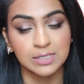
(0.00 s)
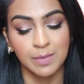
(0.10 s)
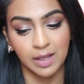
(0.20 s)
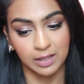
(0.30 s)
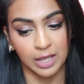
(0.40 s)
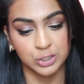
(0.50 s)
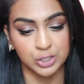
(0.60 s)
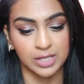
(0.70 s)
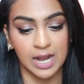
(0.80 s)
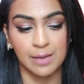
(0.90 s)
in my
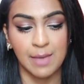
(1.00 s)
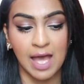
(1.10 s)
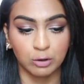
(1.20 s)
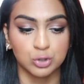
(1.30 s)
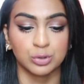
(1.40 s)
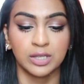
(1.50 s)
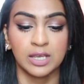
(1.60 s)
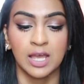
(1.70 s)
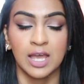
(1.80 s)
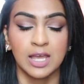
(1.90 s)
collection that I'm
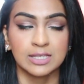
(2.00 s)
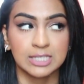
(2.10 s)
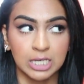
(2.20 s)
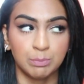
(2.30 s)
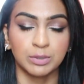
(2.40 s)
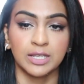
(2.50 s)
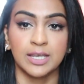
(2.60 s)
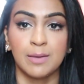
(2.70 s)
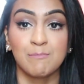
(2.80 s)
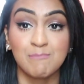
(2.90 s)
actually
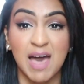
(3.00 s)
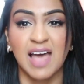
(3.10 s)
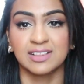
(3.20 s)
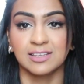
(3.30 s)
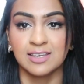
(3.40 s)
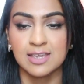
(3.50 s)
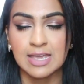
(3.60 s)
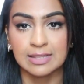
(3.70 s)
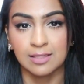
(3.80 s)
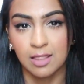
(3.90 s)
deeply, madly
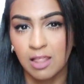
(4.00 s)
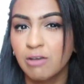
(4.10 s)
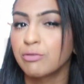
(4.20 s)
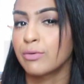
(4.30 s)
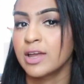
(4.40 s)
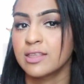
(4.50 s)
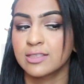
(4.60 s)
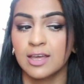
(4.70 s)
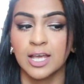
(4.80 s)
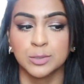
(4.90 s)
in love with.
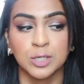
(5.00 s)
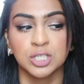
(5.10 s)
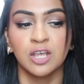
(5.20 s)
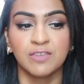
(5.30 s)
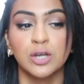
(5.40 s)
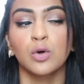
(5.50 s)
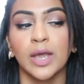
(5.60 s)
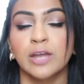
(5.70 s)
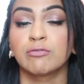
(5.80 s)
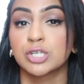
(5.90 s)
Especially if I know I
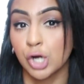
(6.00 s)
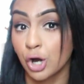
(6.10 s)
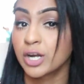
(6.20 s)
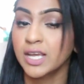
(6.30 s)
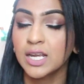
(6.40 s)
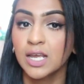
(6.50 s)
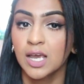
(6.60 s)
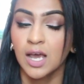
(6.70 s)
can return it.